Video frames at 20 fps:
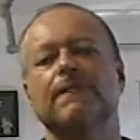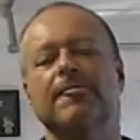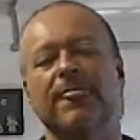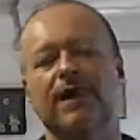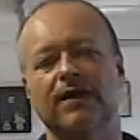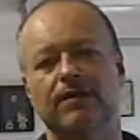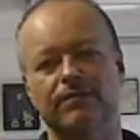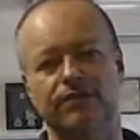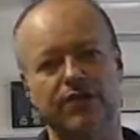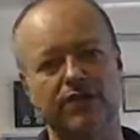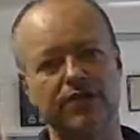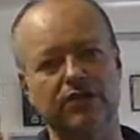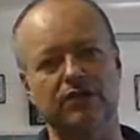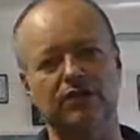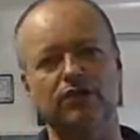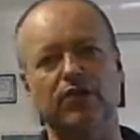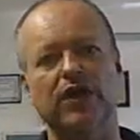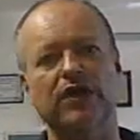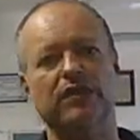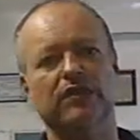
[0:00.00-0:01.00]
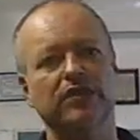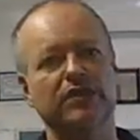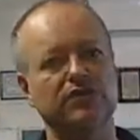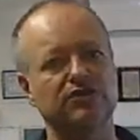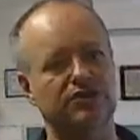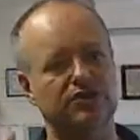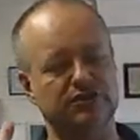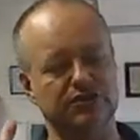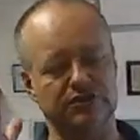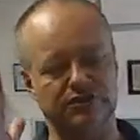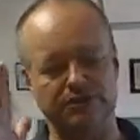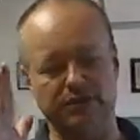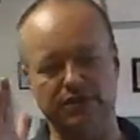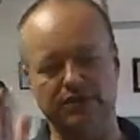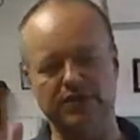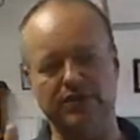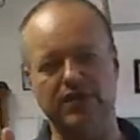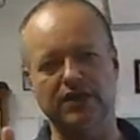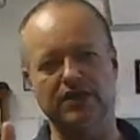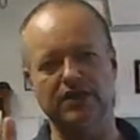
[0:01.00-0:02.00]
Thinking rightly, just
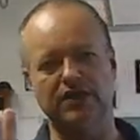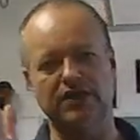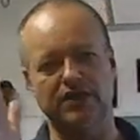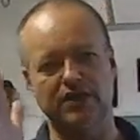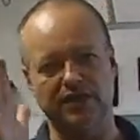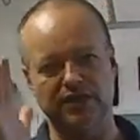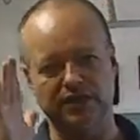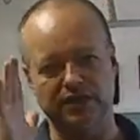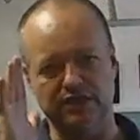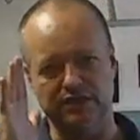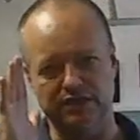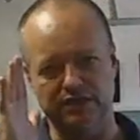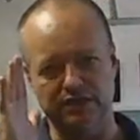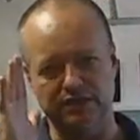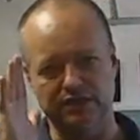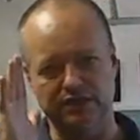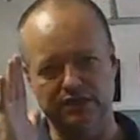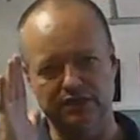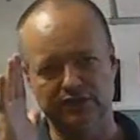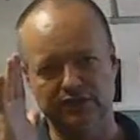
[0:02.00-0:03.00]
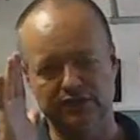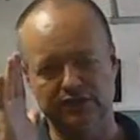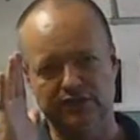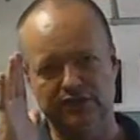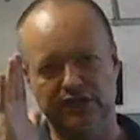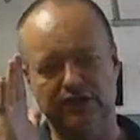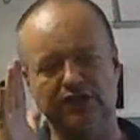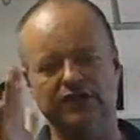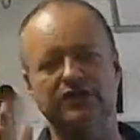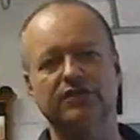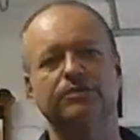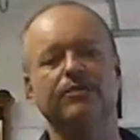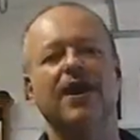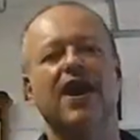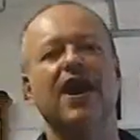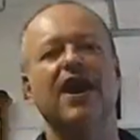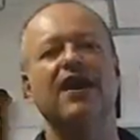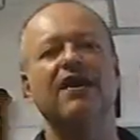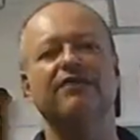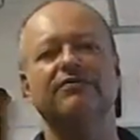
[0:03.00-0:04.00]
maintaining a clear
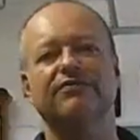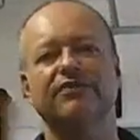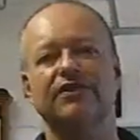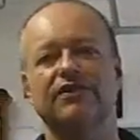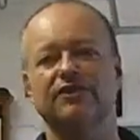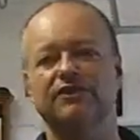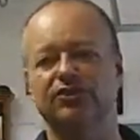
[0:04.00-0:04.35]
path and